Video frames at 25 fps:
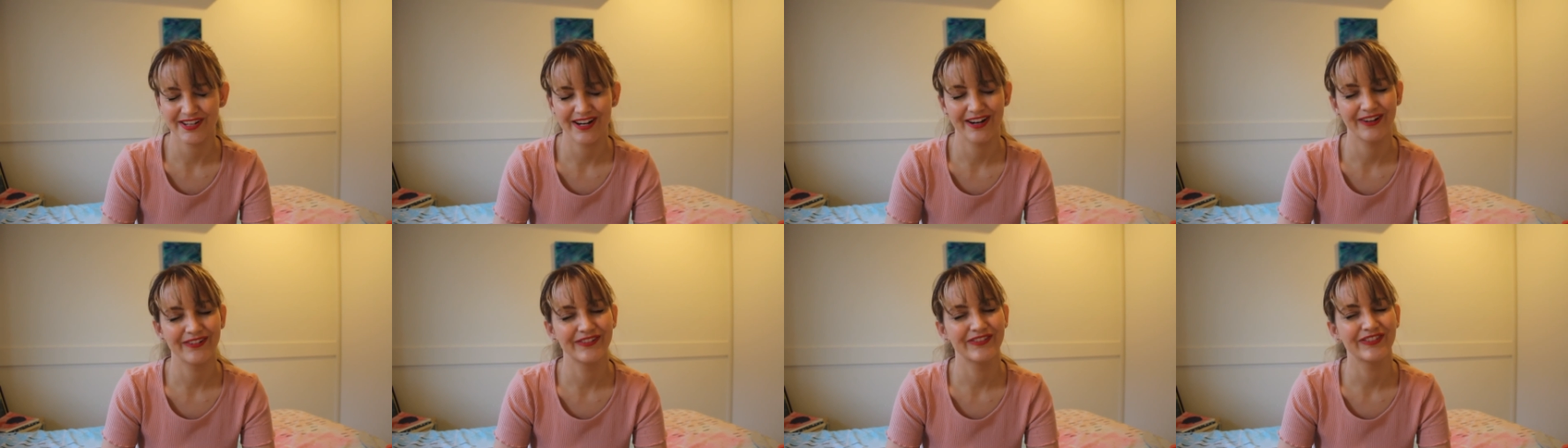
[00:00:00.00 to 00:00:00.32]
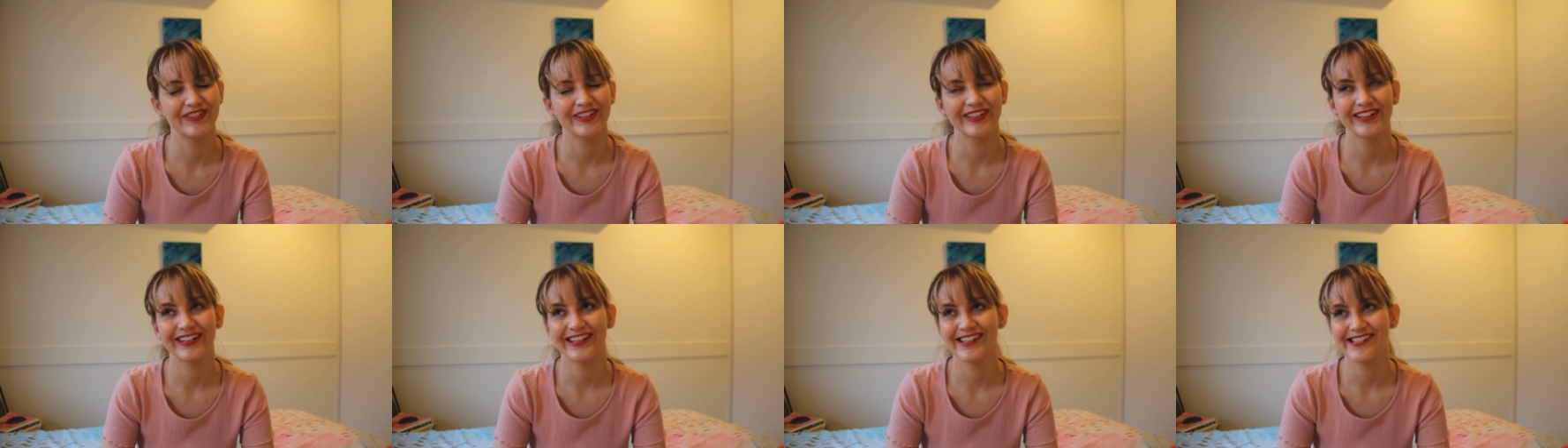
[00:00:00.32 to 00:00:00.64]
I
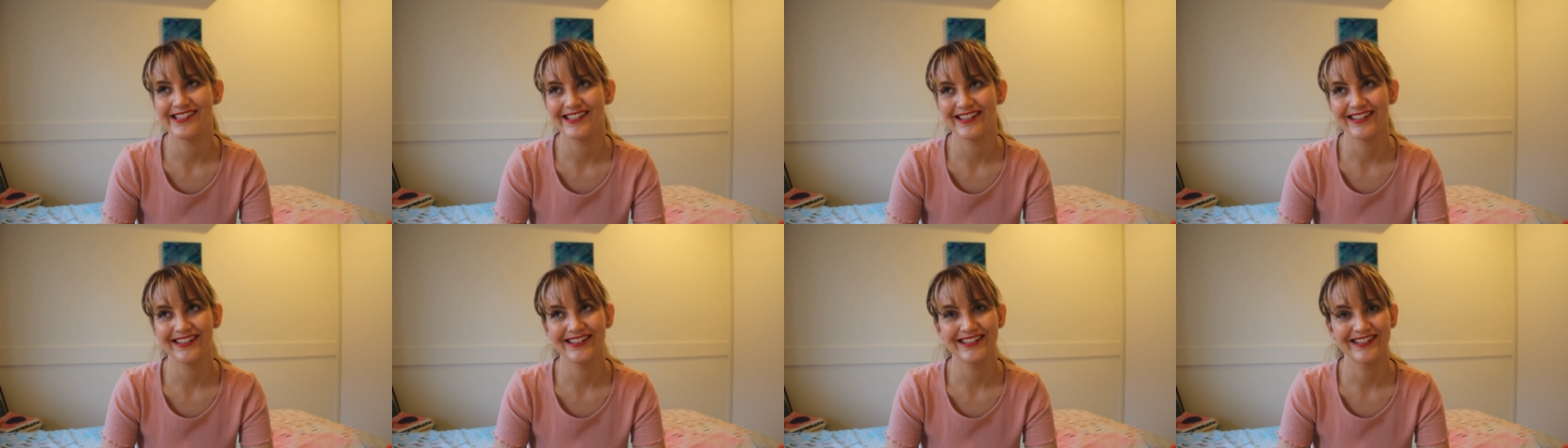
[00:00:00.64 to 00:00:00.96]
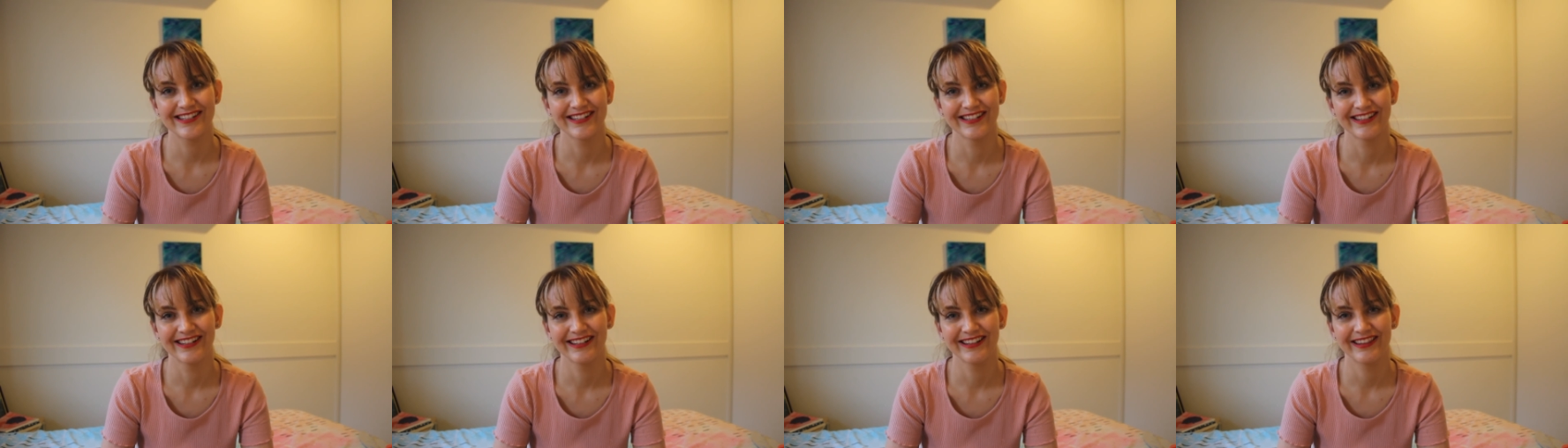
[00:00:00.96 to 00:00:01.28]
really did.
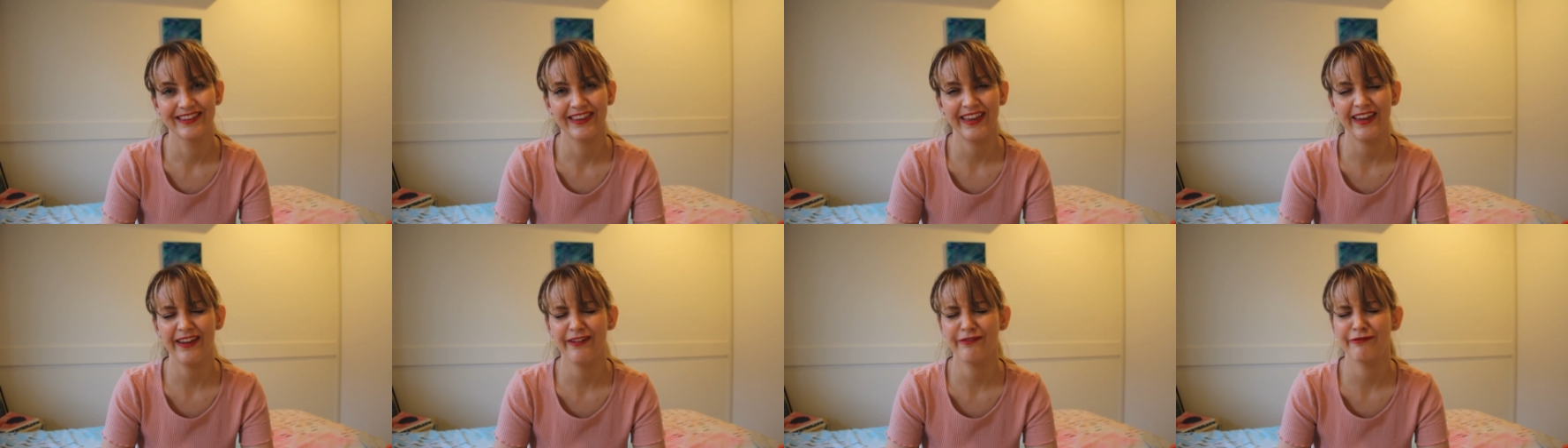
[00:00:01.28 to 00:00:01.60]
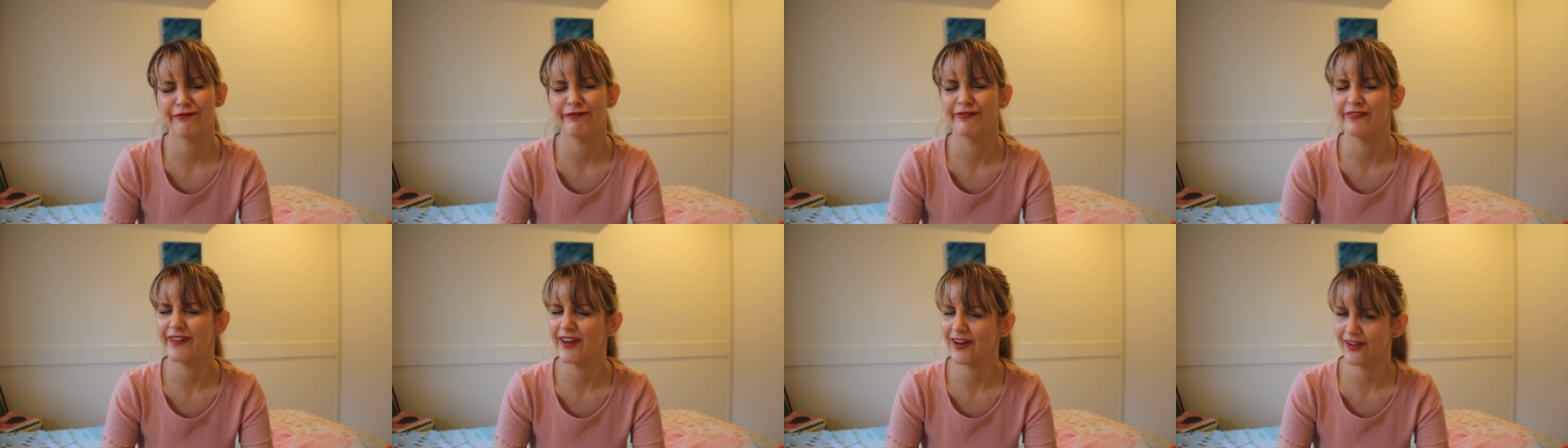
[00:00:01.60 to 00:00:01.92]
They're
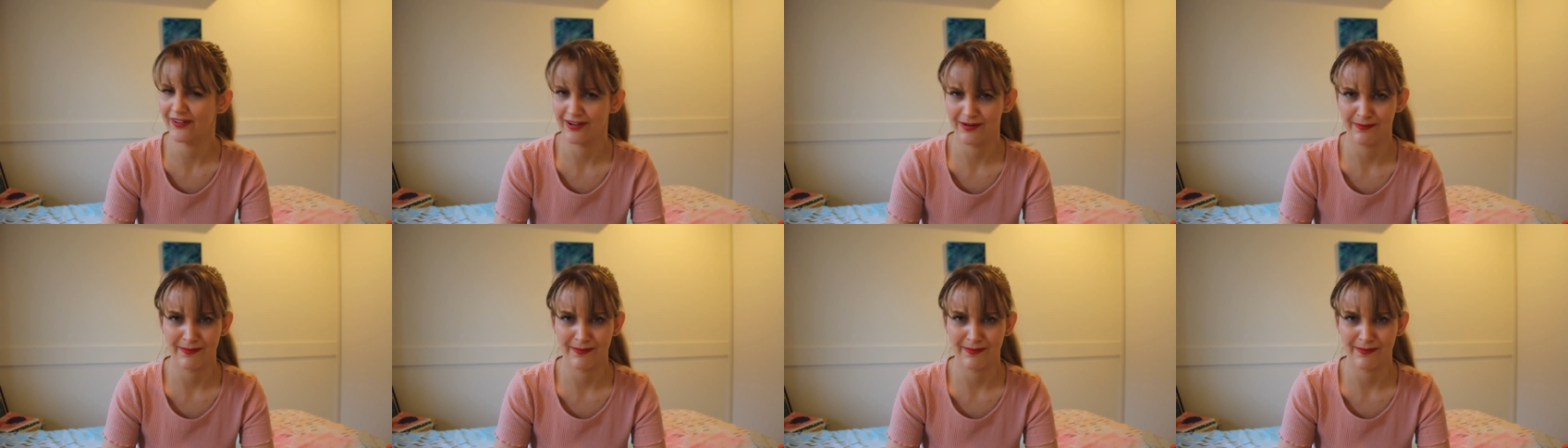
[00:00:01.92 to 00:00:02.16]
very